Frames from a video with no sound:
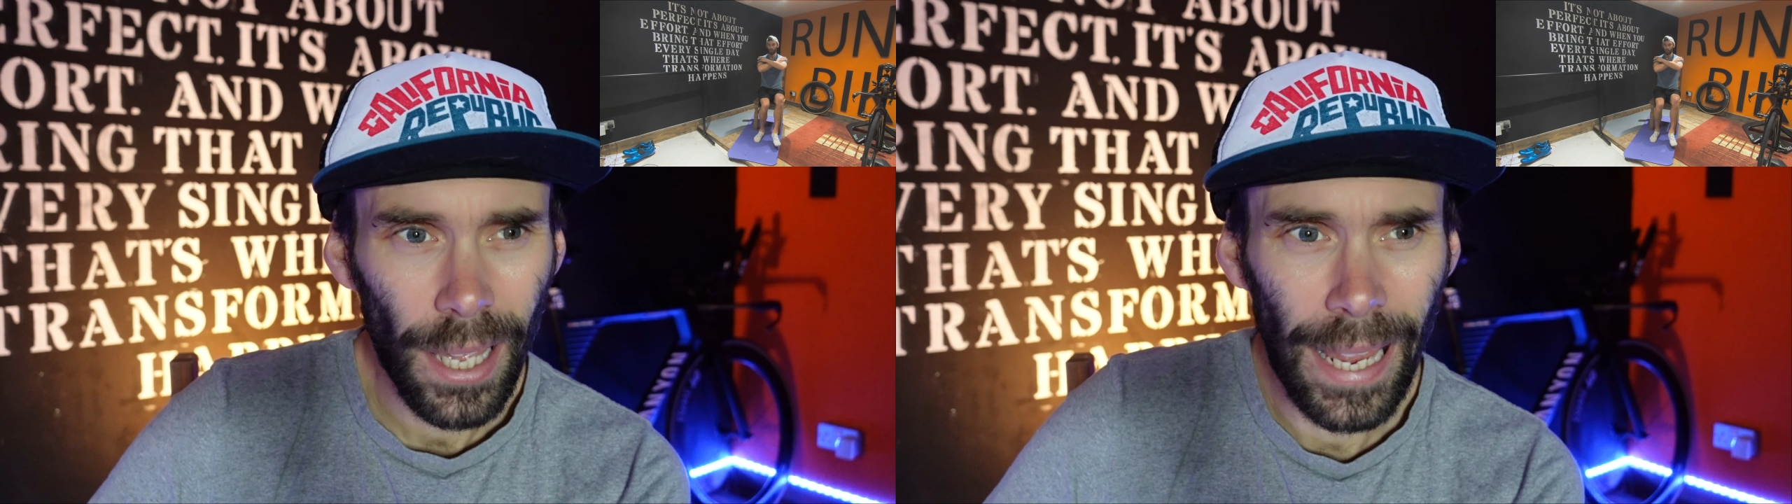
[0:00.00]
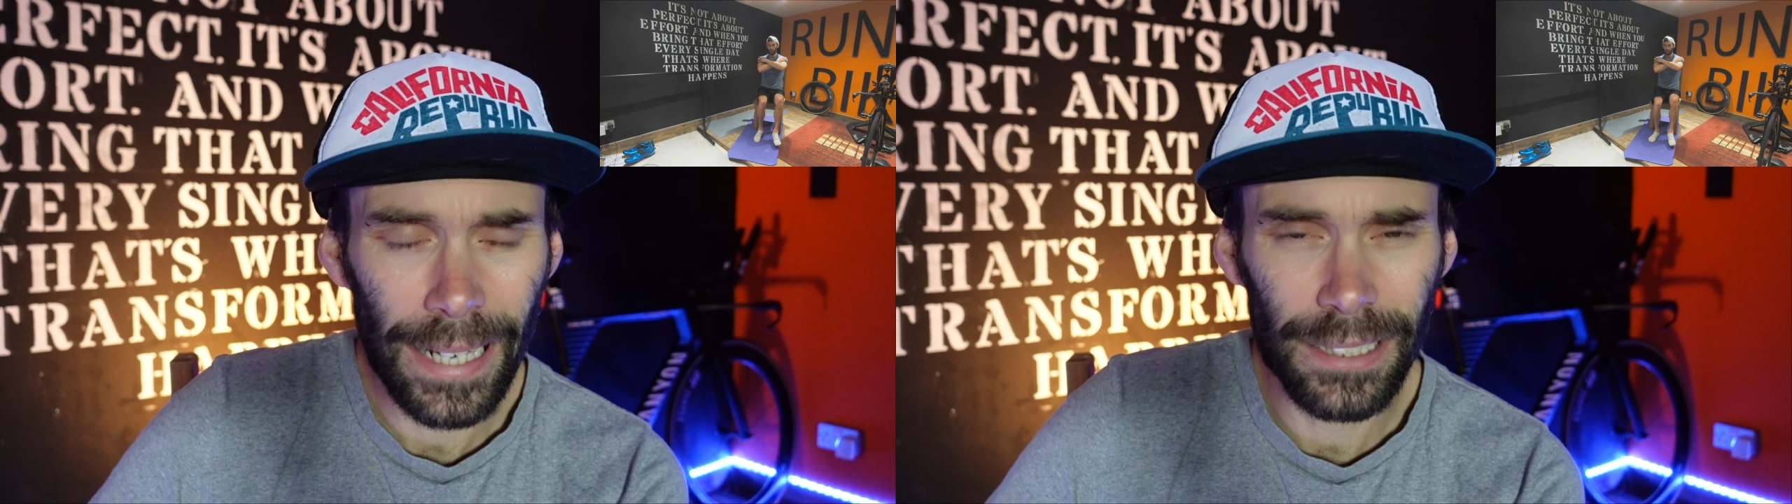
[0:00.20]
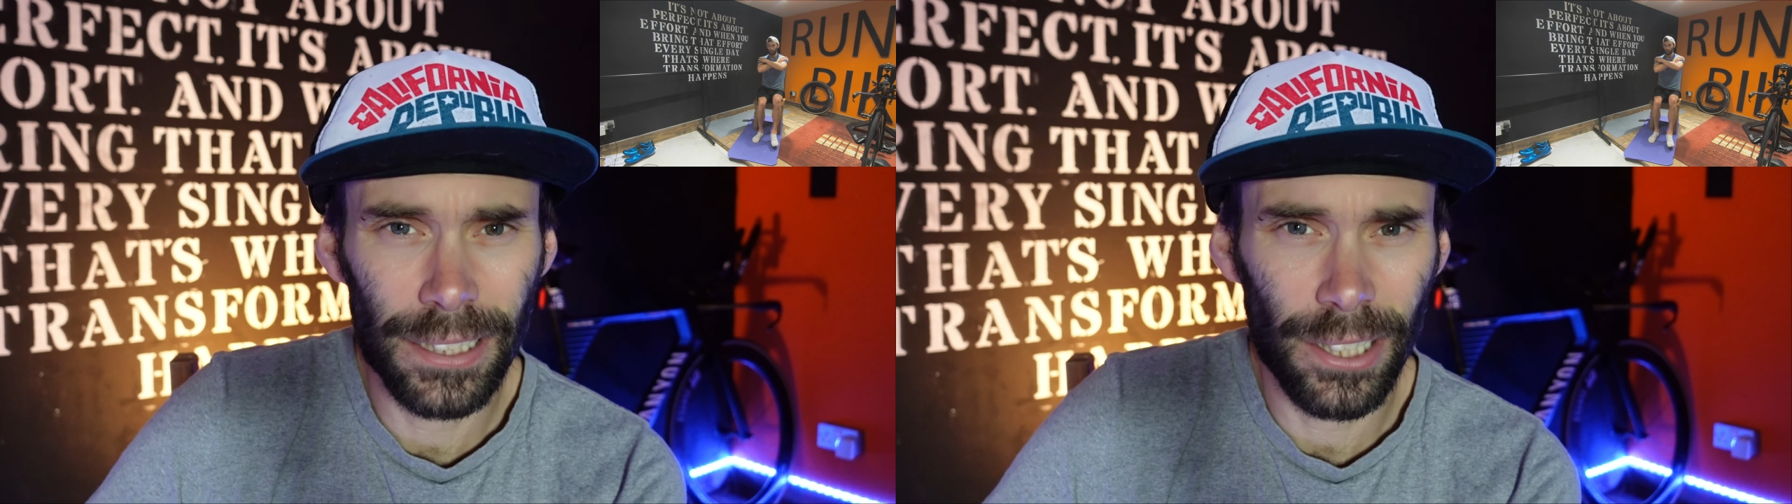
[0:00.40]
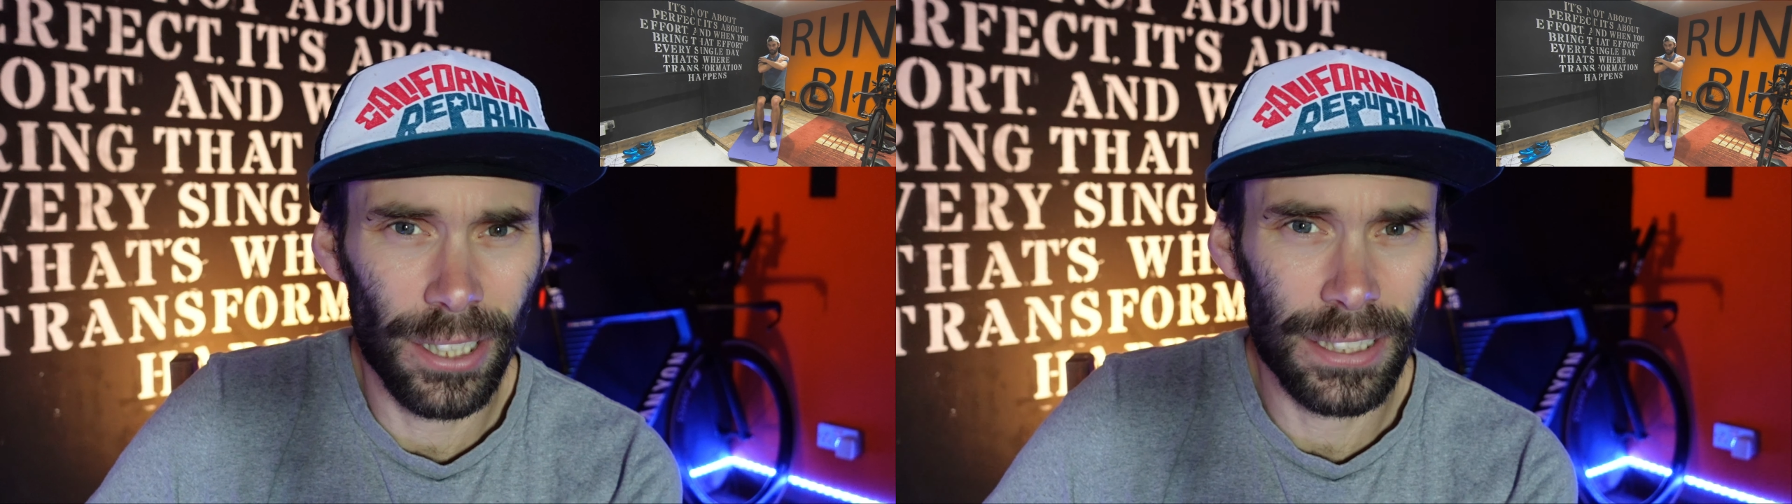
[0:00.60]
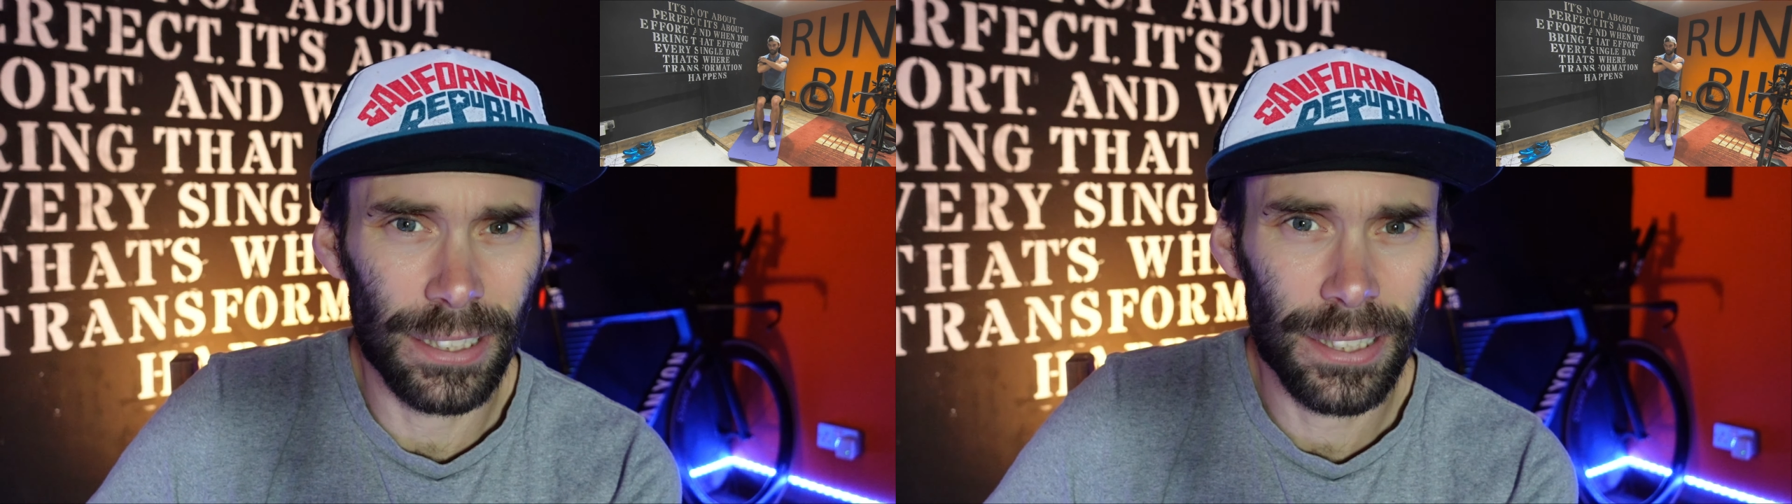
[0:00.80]

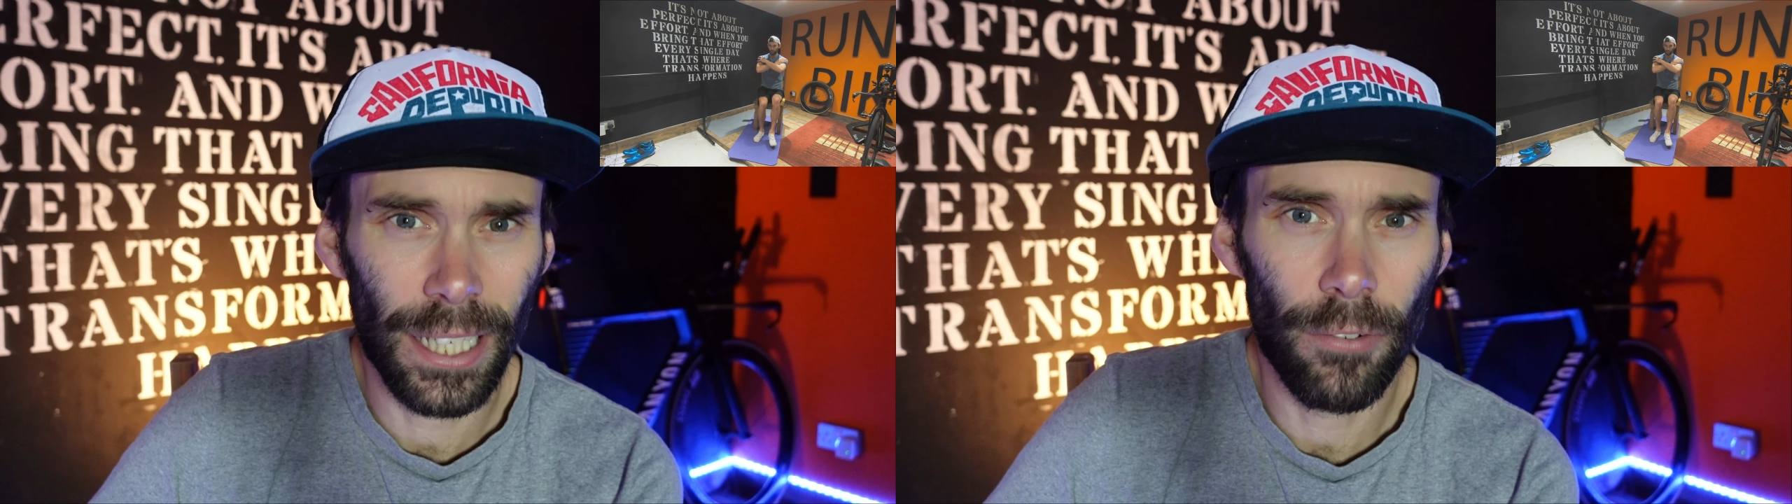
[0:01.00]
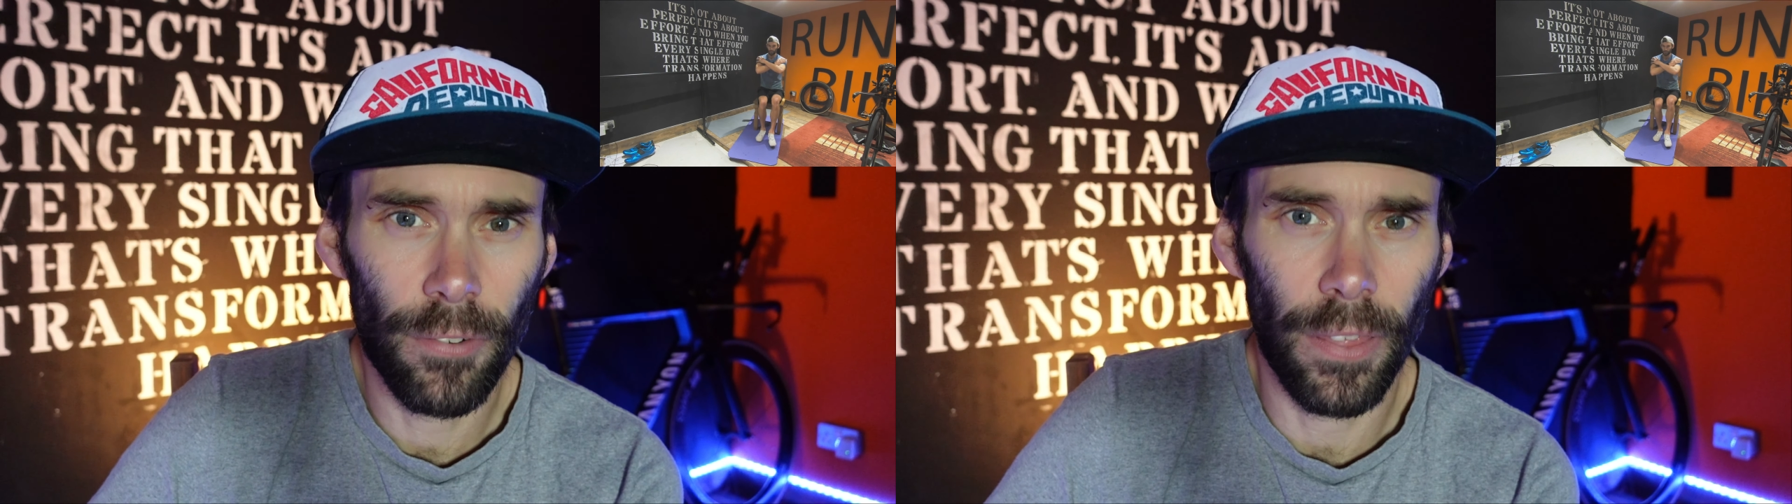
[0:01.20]
exercise itself